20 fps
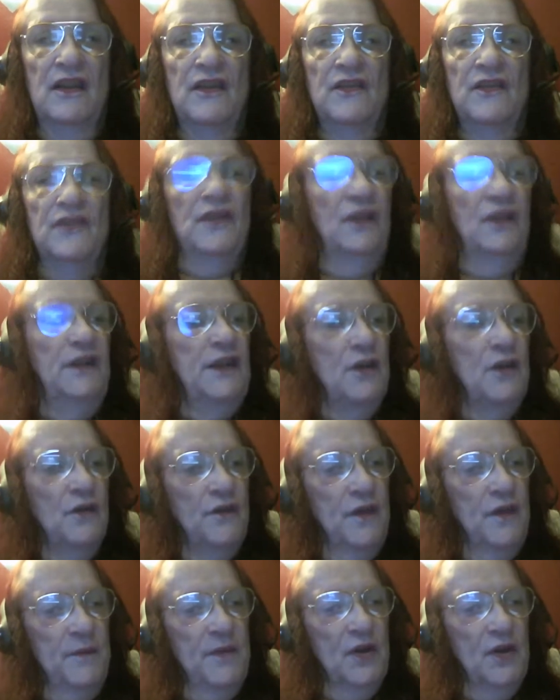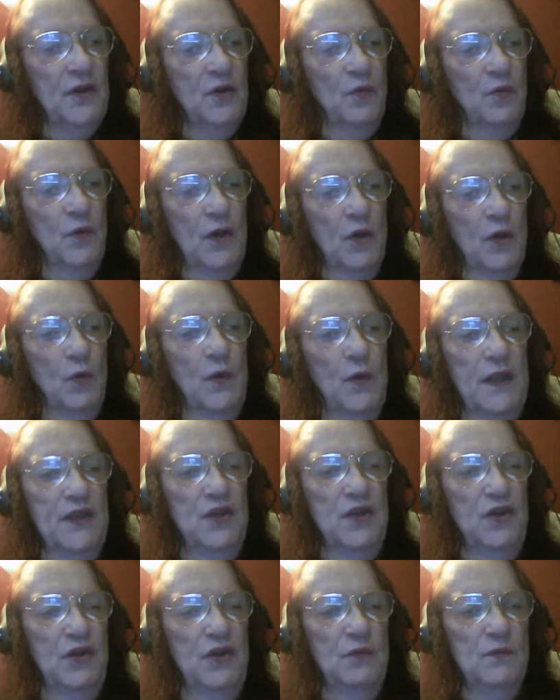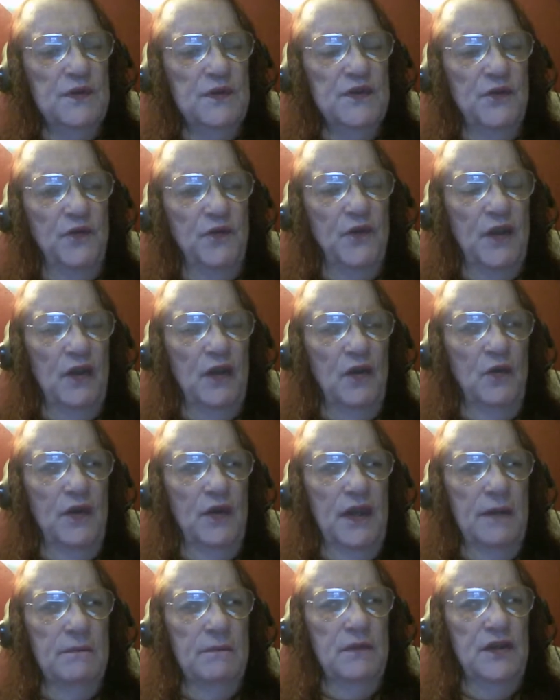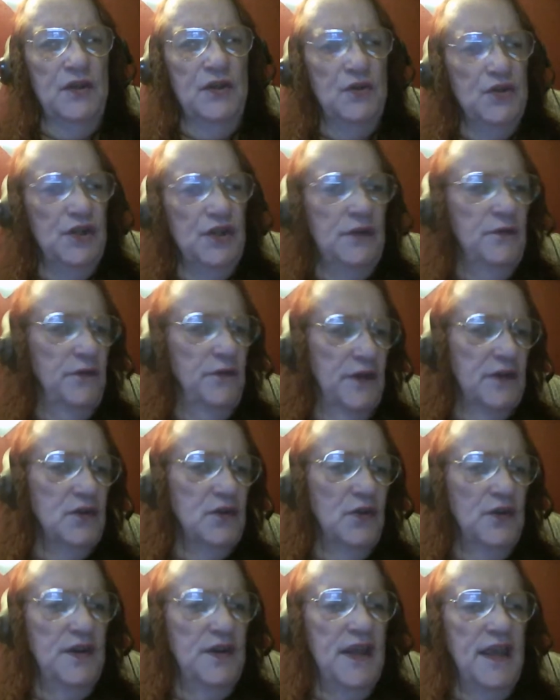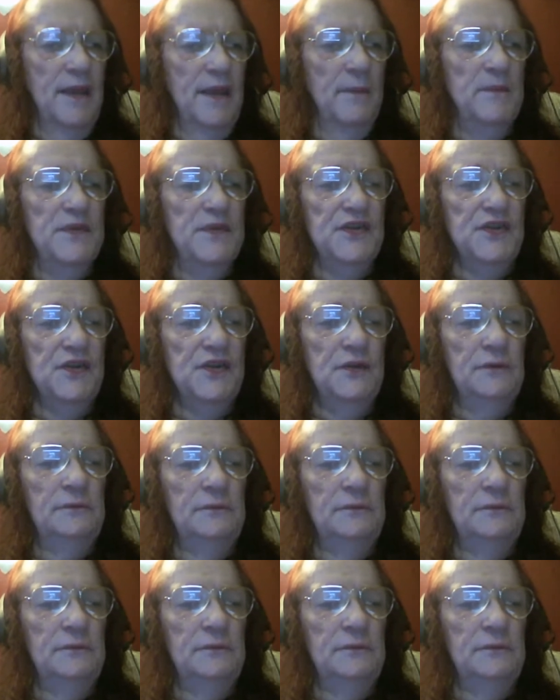The leader of the American Railway Union was a fellow named Eugene Victor Debs.